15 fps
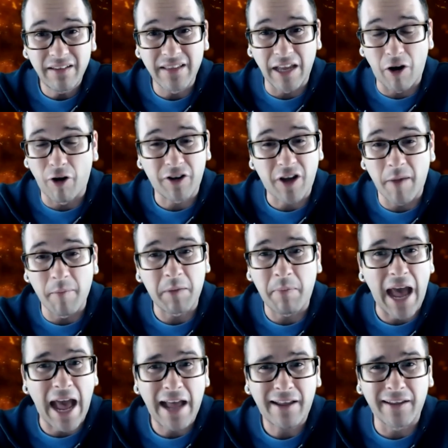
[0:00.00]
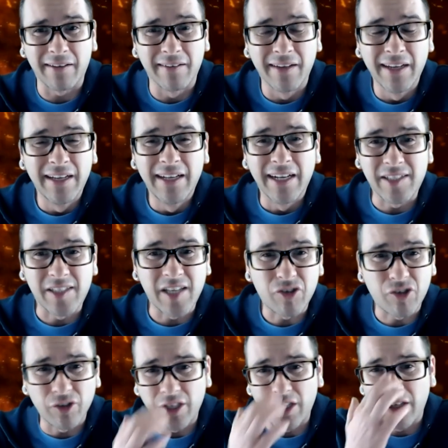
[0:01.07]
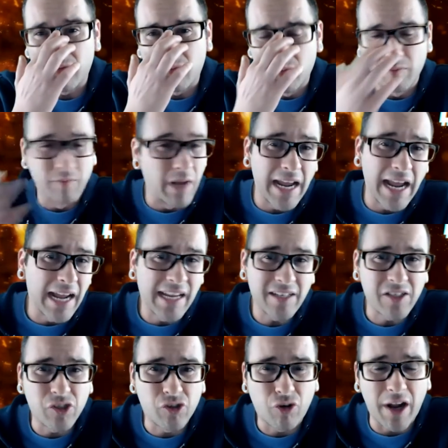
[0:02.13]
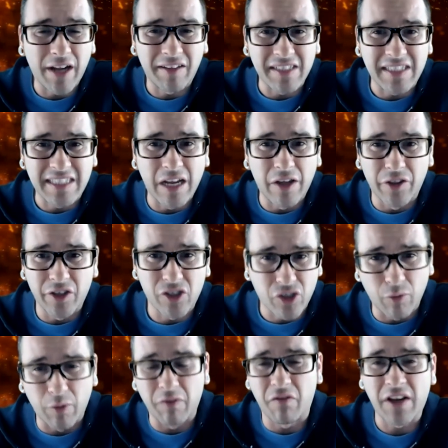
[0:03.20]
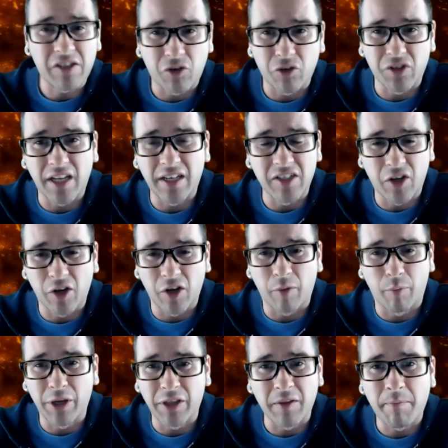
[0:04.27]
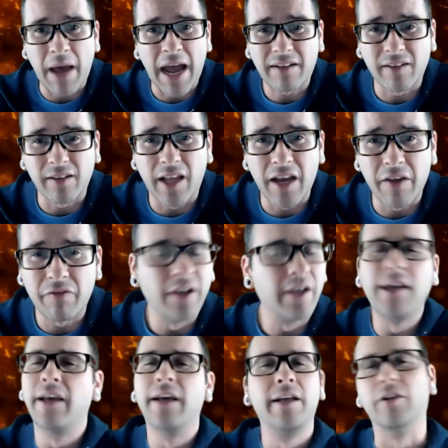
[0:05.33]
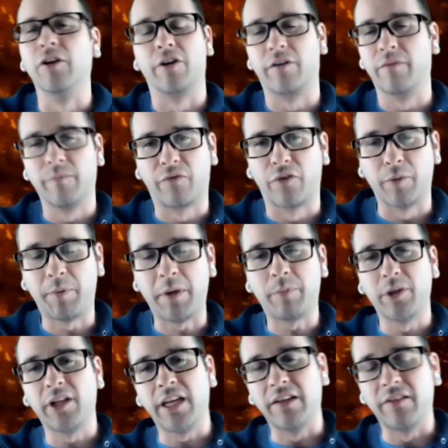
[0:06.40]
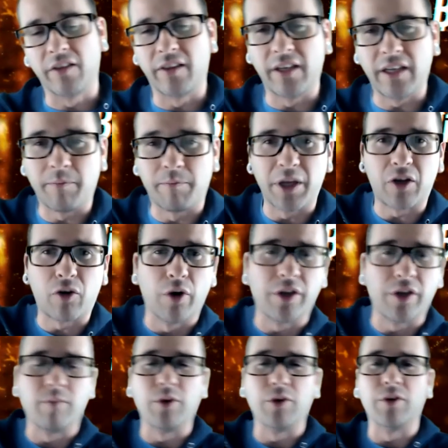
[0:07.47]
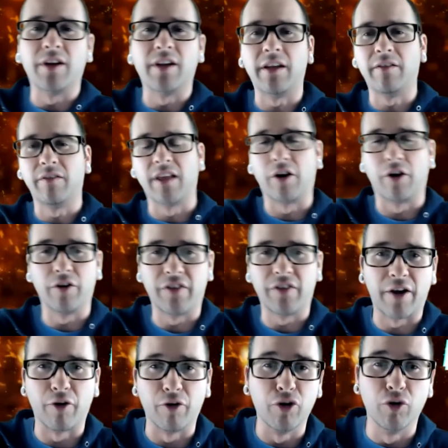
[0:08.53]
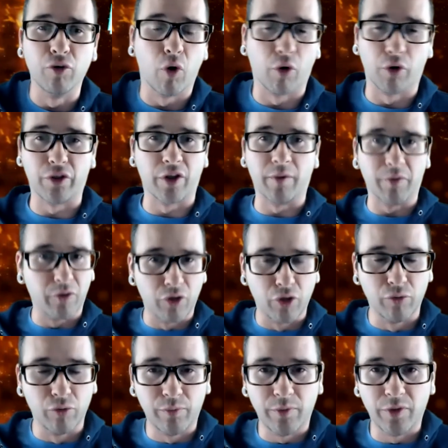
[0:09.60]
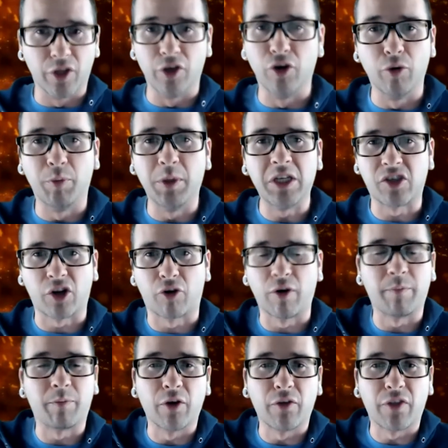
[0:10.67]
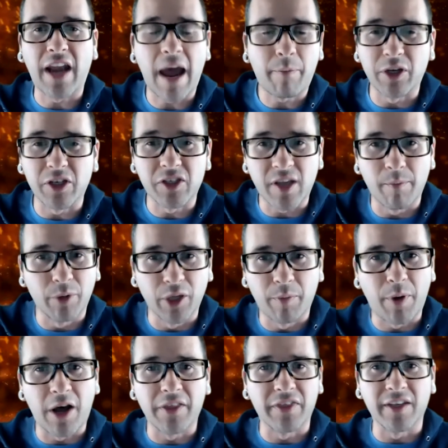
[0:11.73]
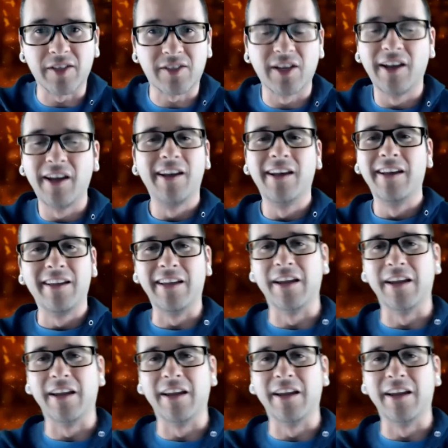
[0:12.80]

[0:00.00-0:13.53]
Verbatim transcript: that aren't coming back, and essentially I, guess he's trying to sell this to investors that he's going to bring them back to life. Look, for the people in the Bitcoin community that are that are new or the new the newbies to crypto that happen to stumble upon this, you